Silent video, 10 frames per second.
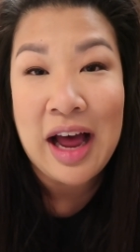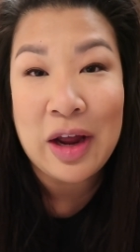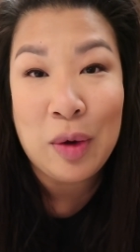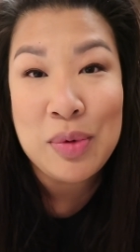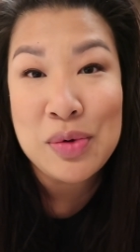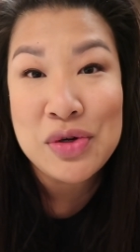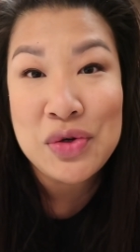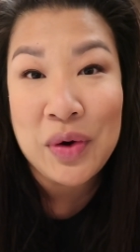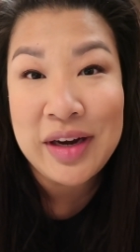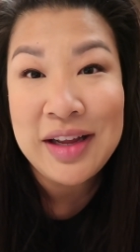I hope you
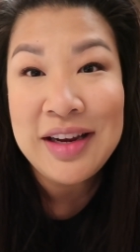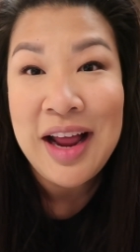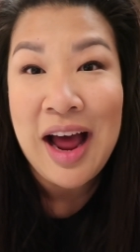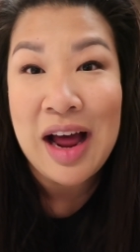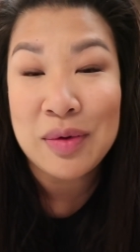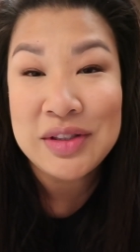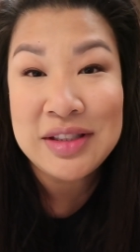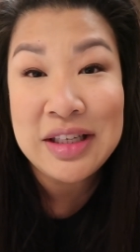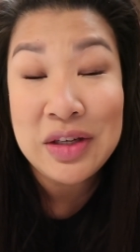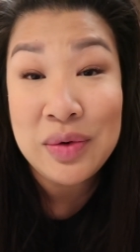enjoyed it. I will
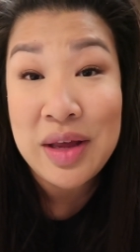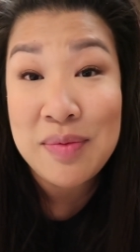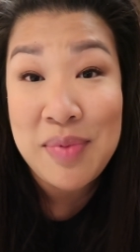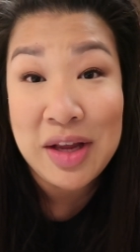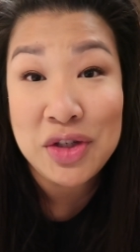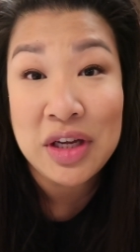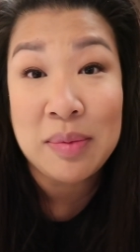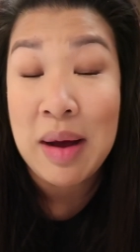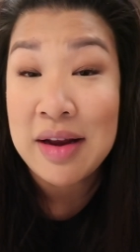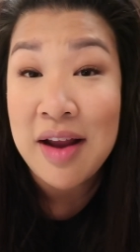see you in Beijing
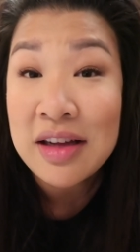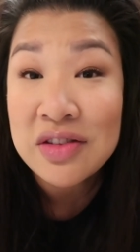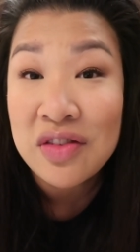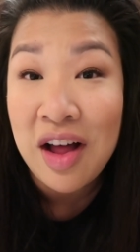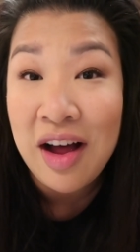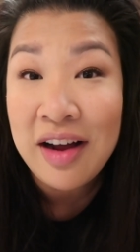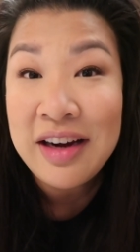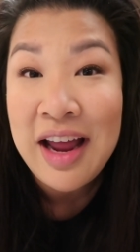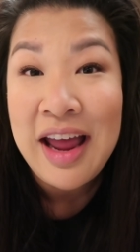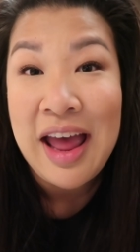in my next
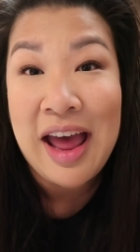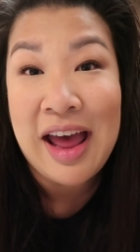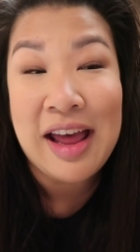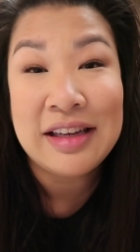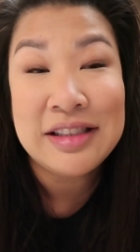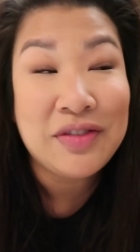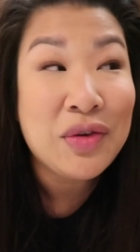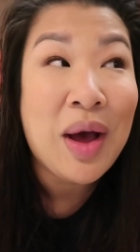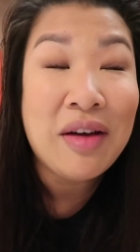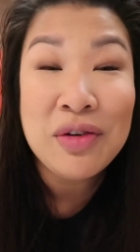vlog. And
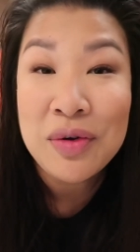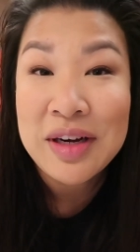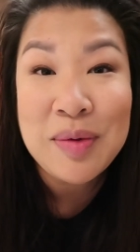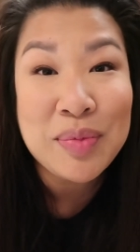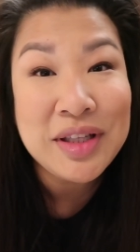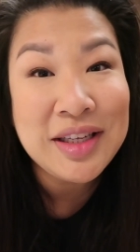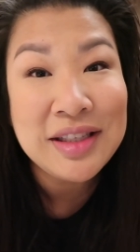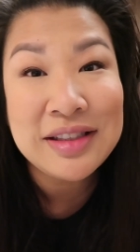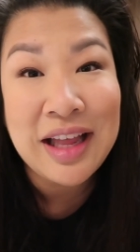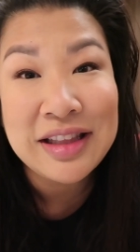if you haven't already,
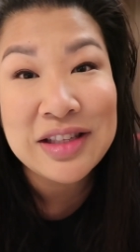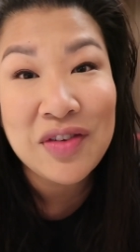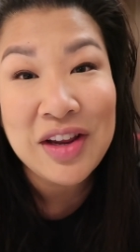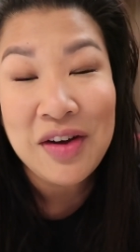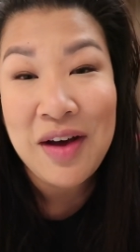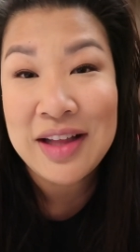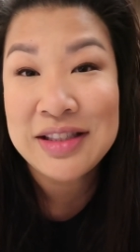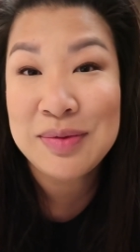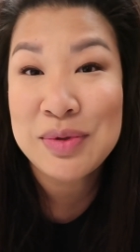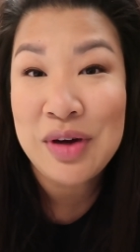please like this video
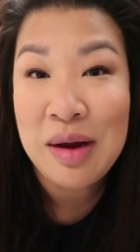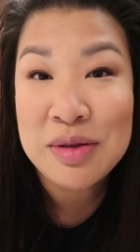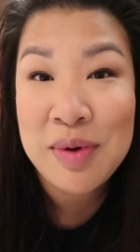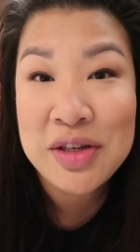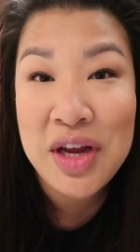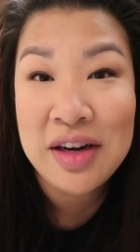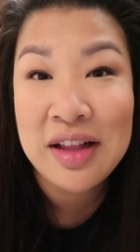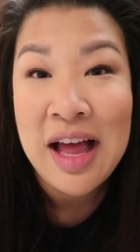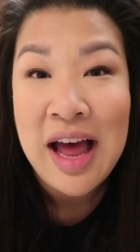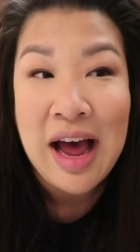and subscribe to my channel.